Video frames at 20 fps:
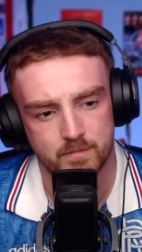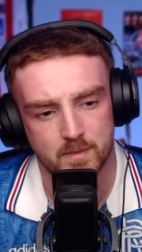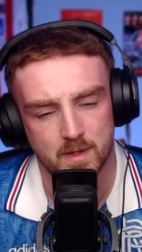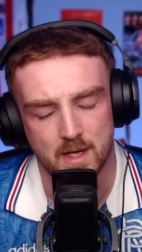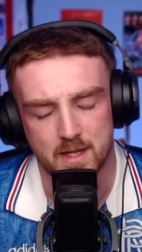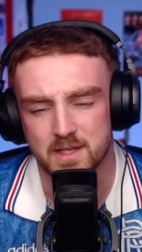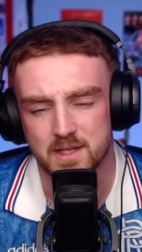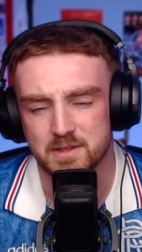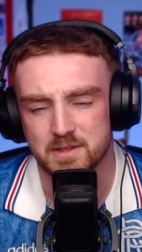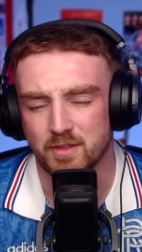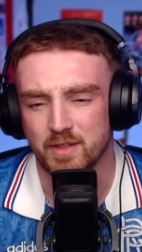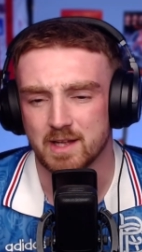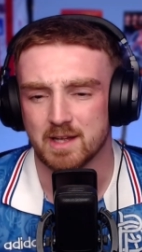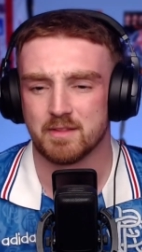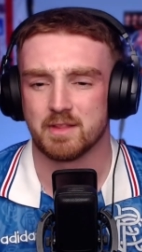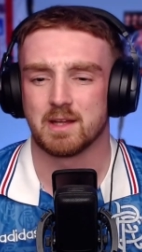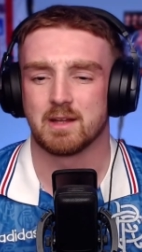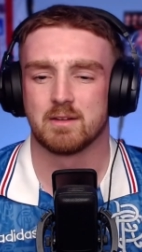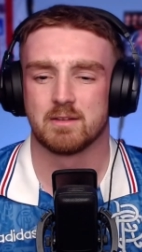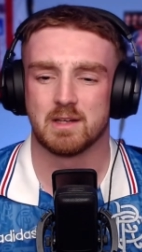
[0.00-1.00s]
And that's the thing. I
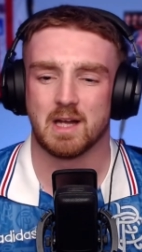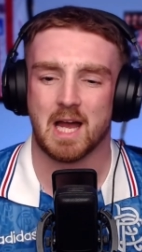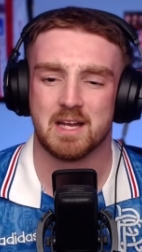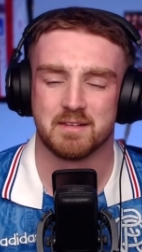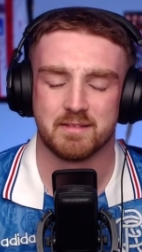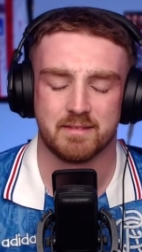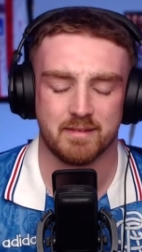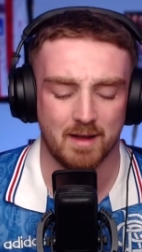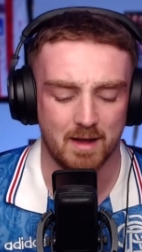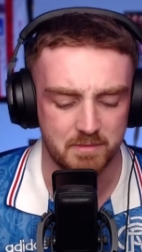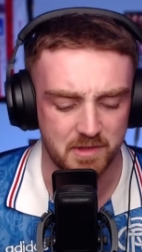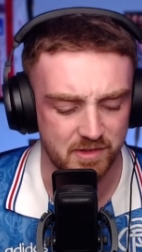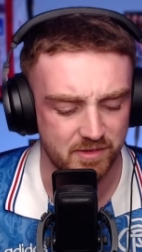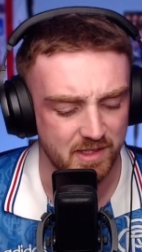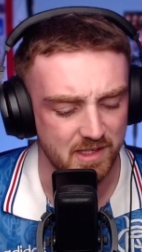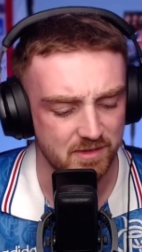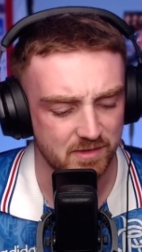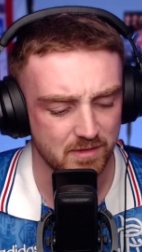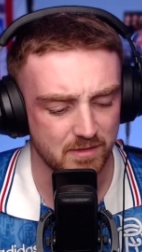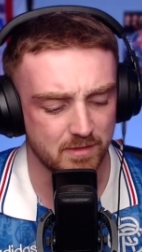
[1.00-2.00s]
think at times of
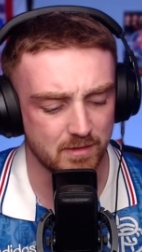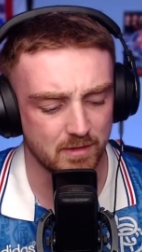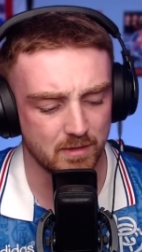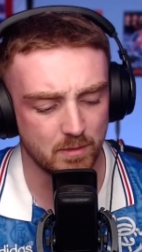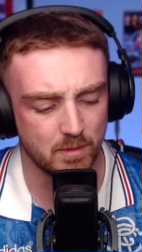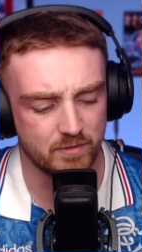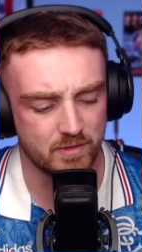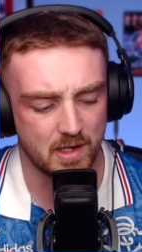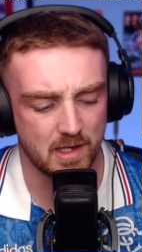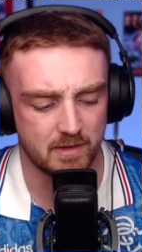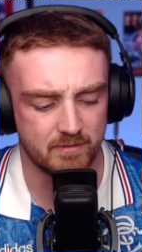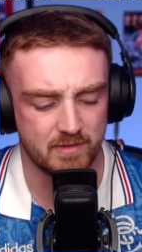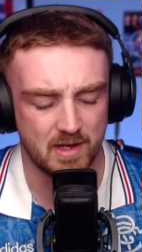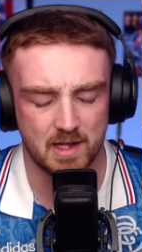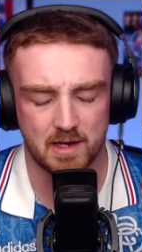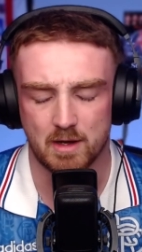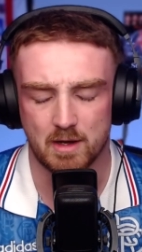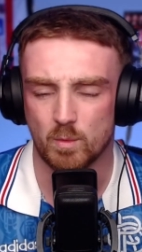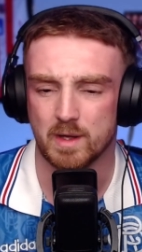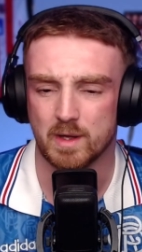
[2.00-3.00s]
season two, we've kind of had
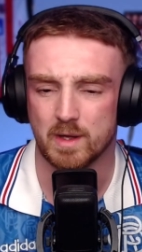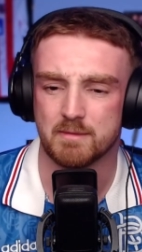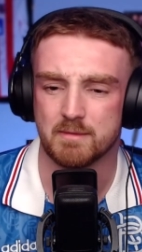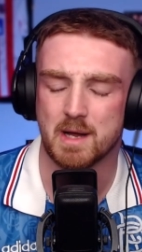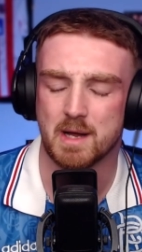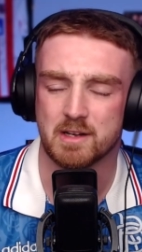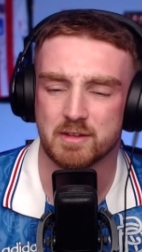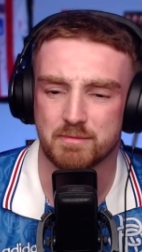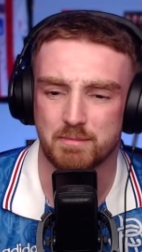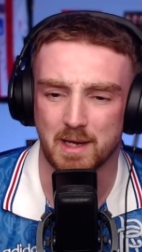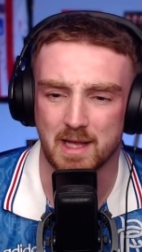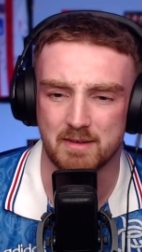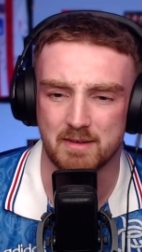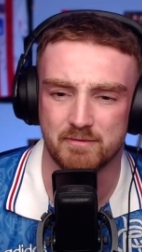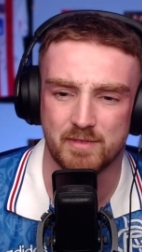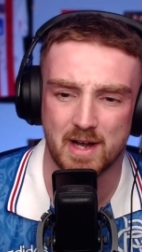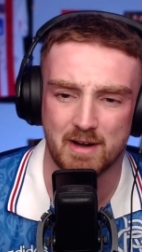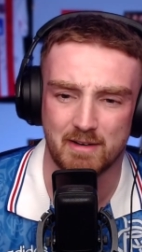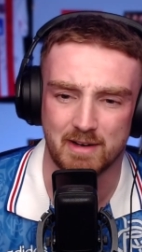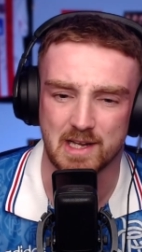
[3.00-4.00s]
our wing backs playing
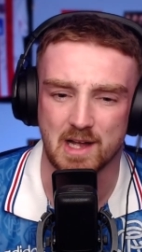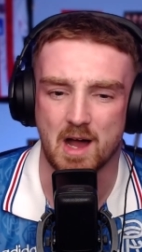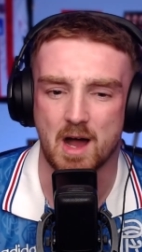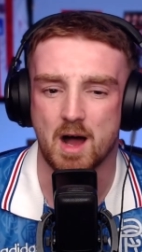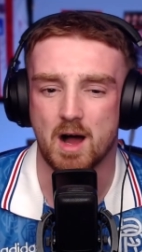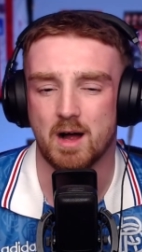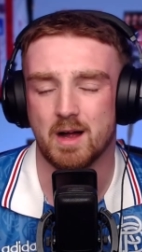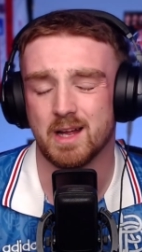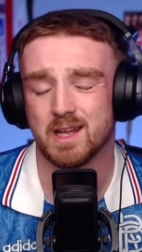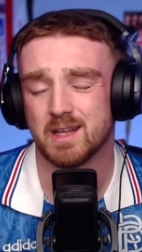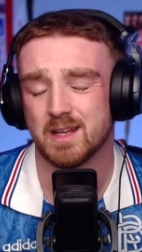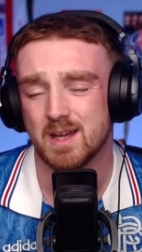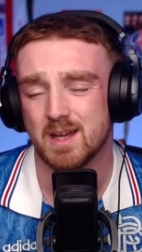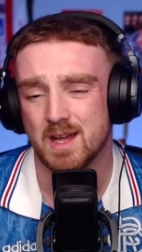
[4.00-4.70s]
very high.